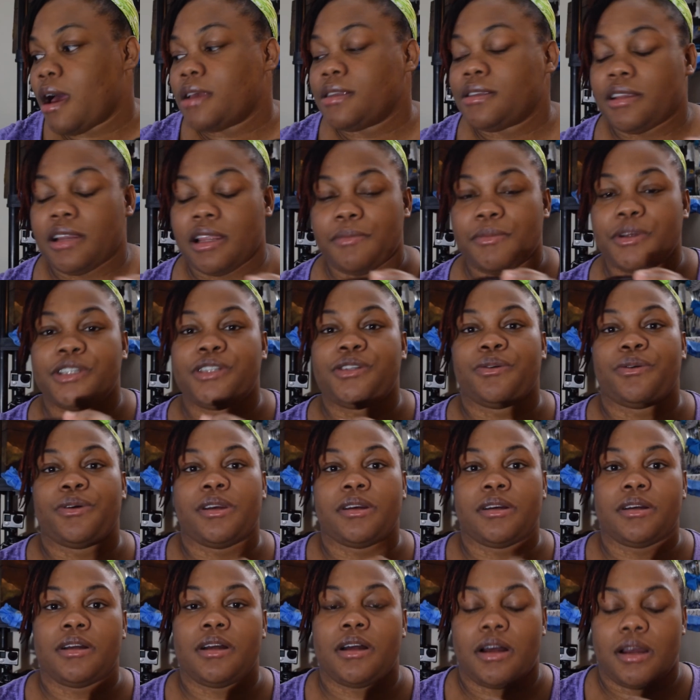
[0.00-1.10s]
So let me show
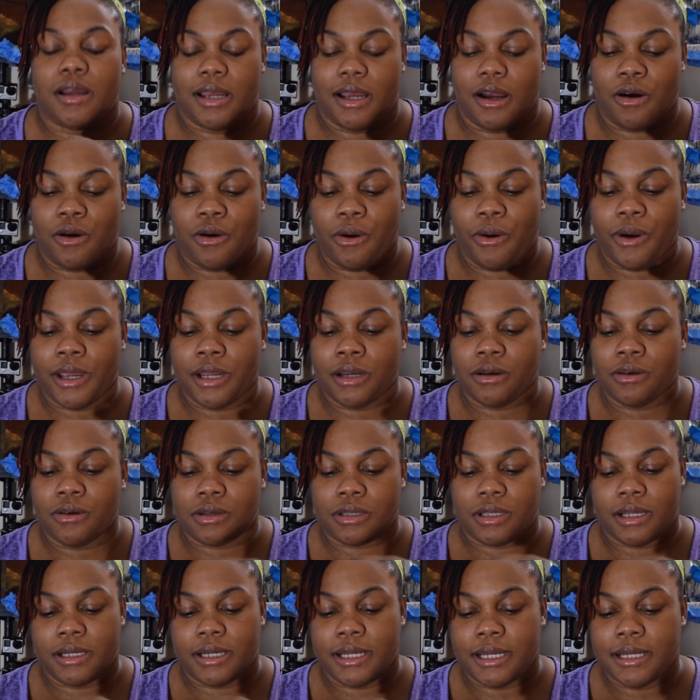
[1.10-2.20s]
you how it
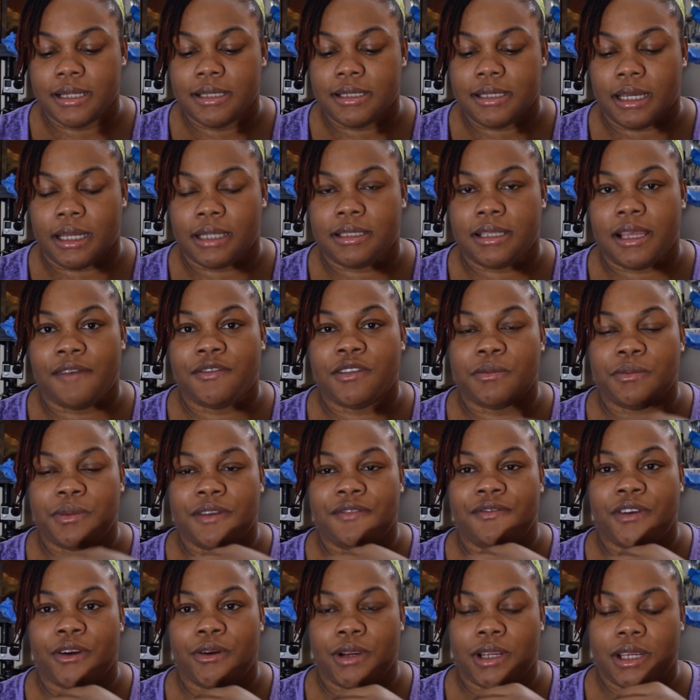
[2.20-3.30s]
looks on the inside. So I have to be
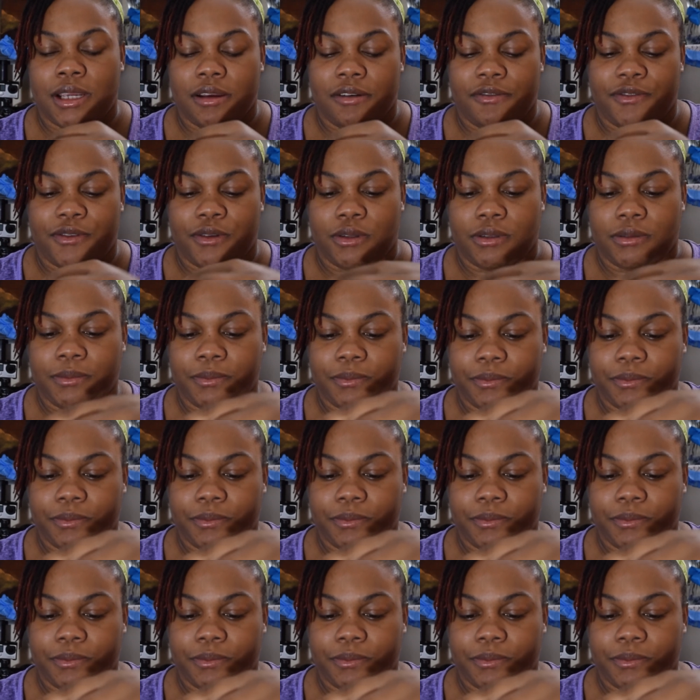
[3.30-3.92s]
very careful.